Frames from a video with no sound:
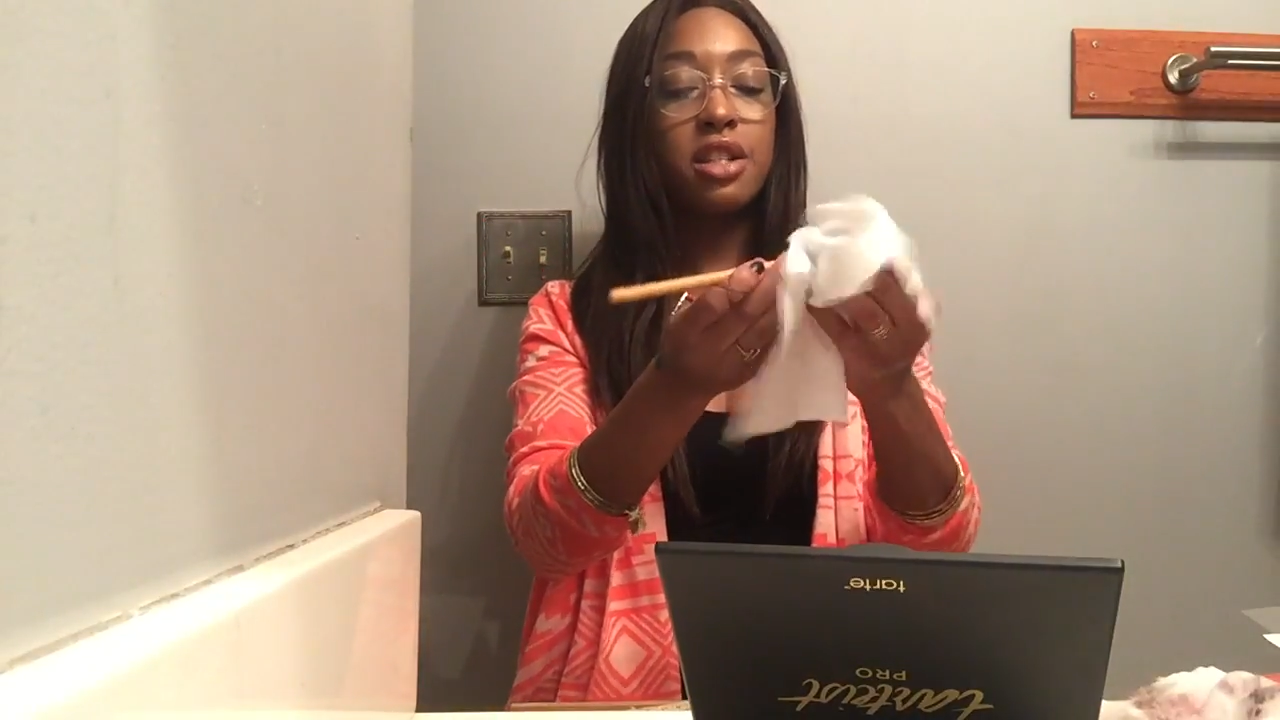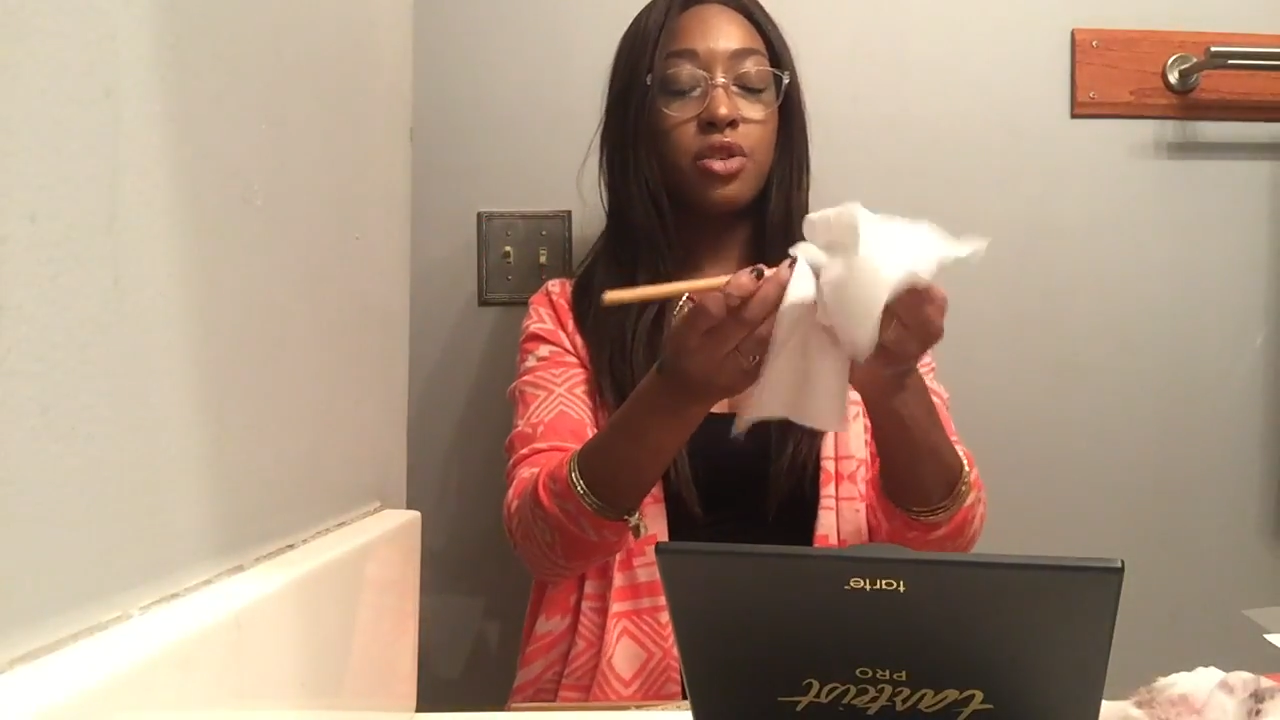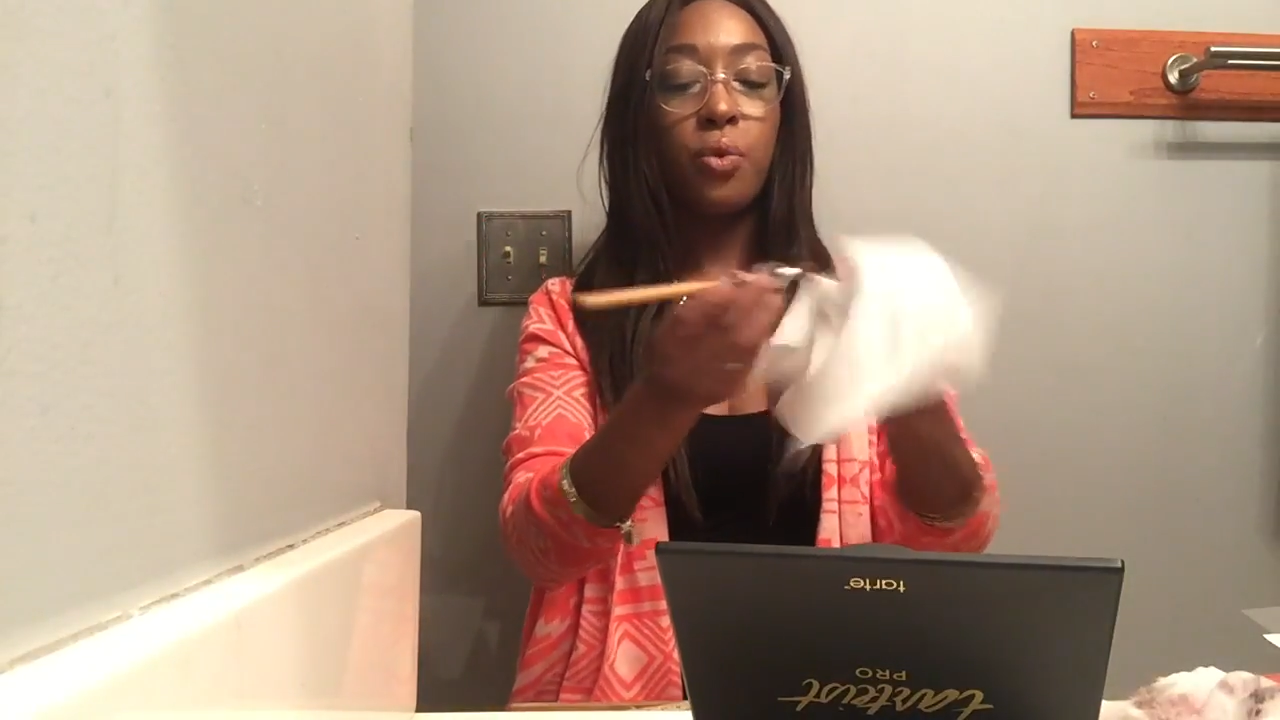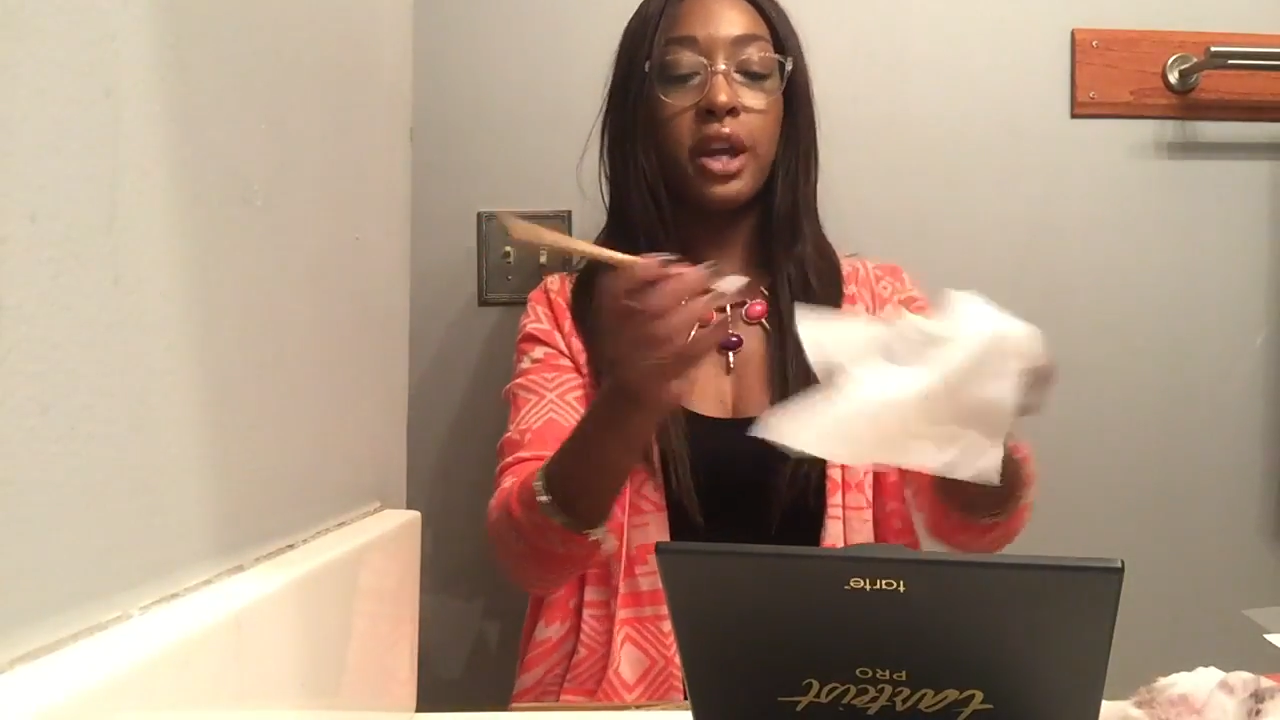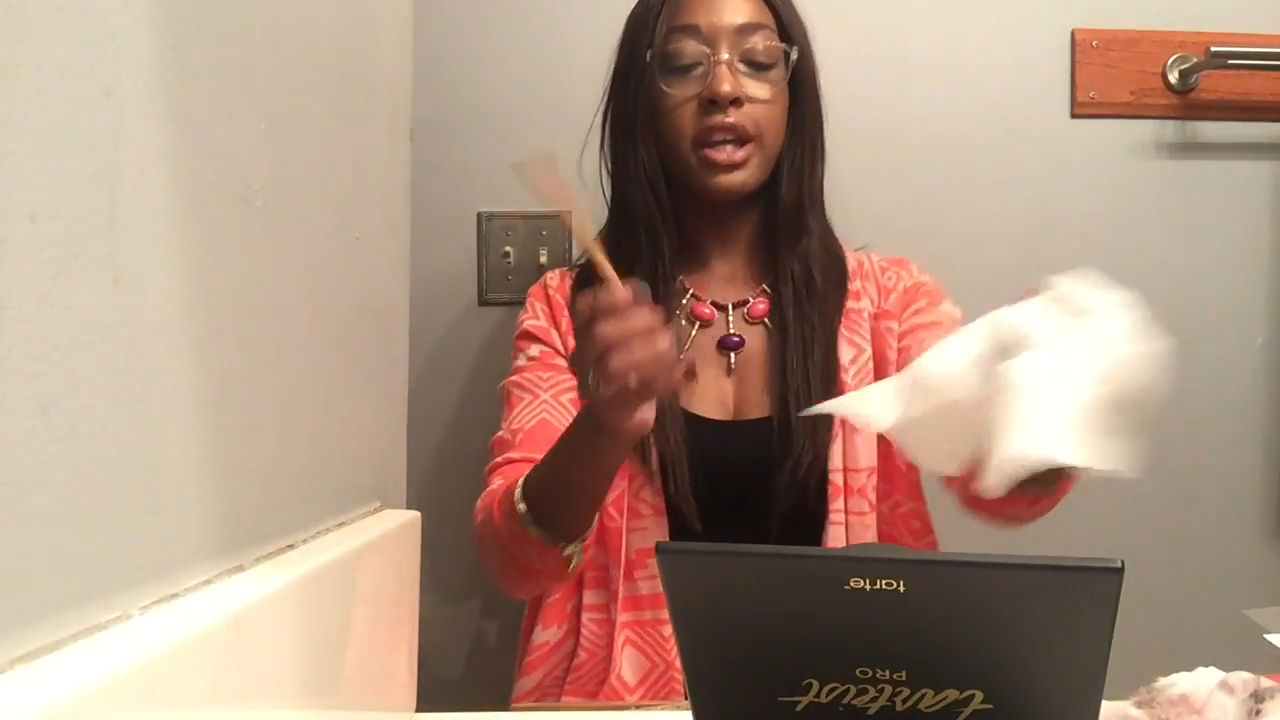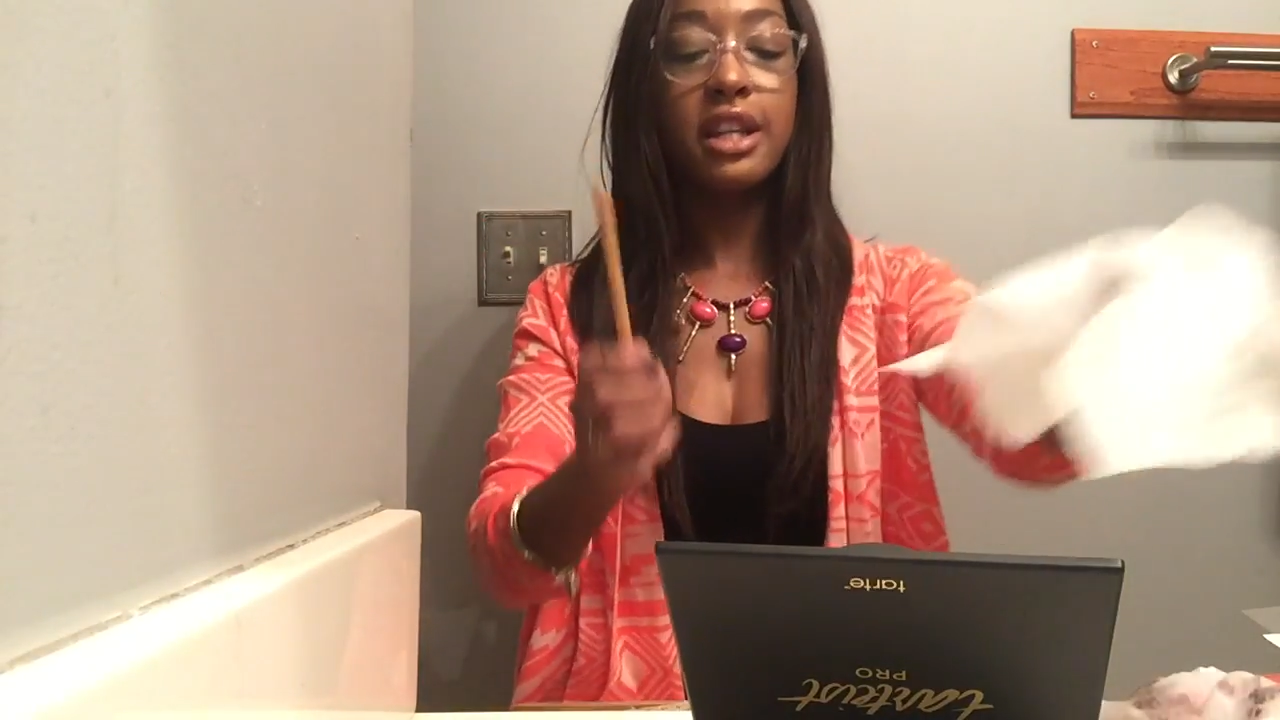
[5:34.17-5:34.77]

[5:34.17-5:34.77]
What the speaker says: annoying